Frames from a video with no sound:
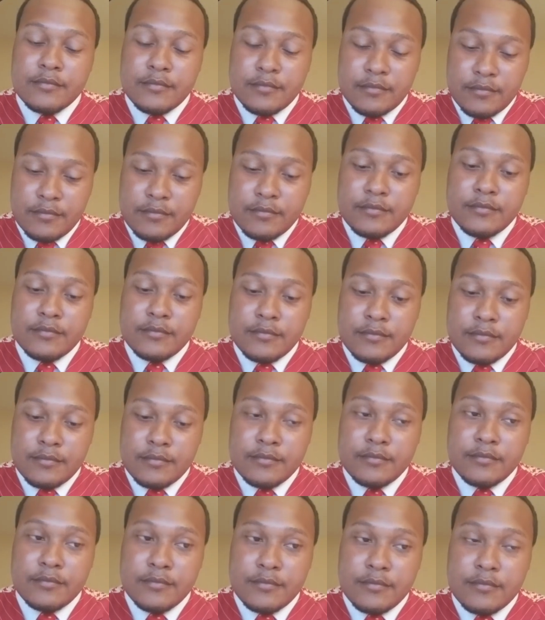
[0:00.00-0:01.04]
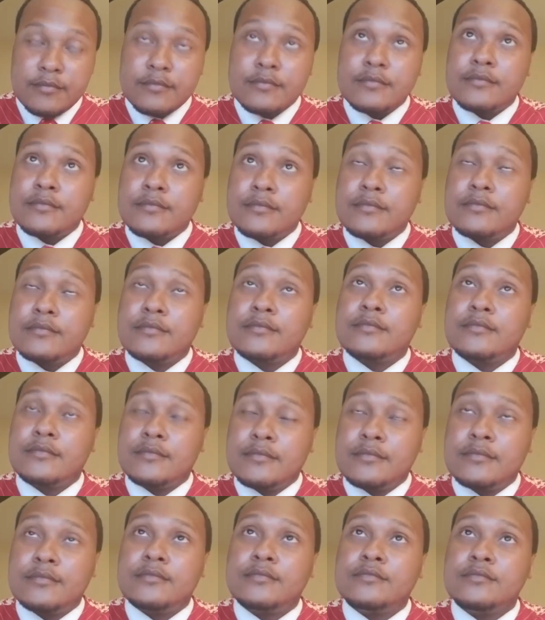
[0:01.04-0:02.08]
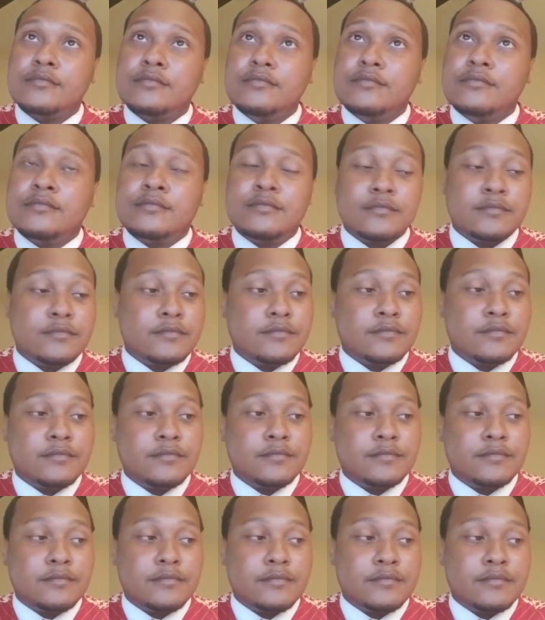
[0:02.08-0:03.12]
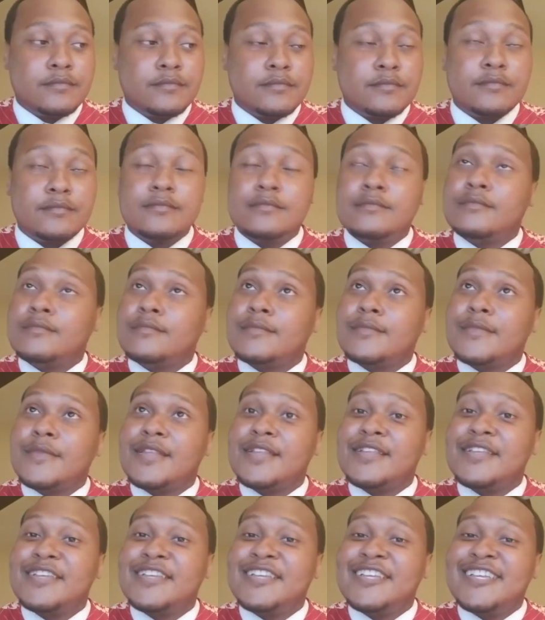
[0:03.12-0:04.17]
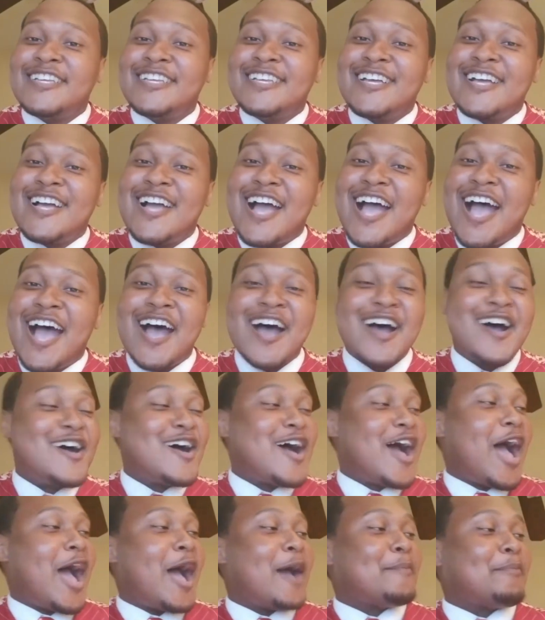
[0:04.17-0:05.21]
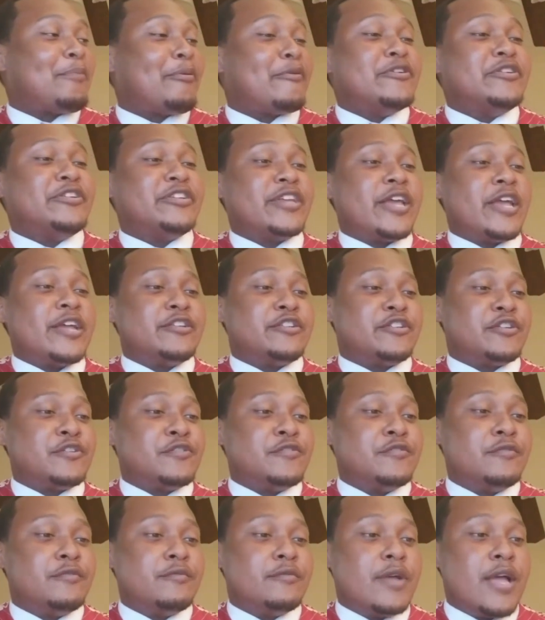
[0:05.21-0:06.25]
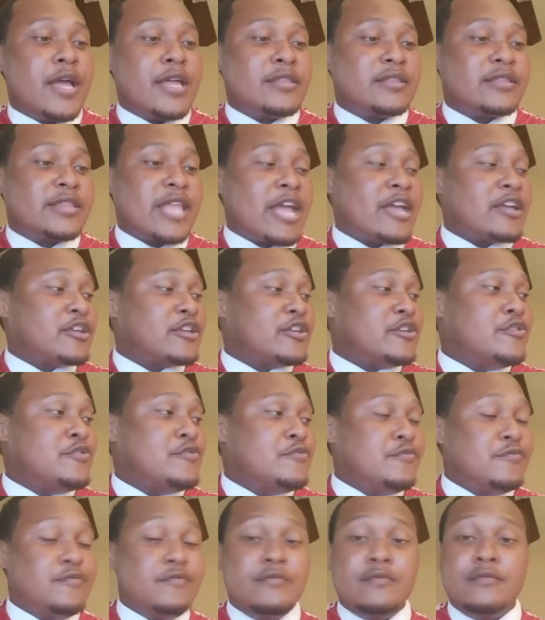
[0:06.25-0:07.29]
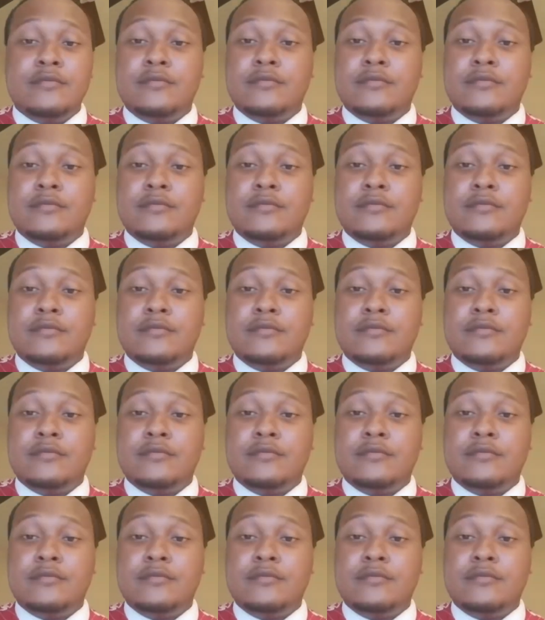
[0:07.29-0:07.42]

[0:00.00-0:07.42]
for almost two months now, and it's on point. And thank you. Uh, I appreciate you, and thank you.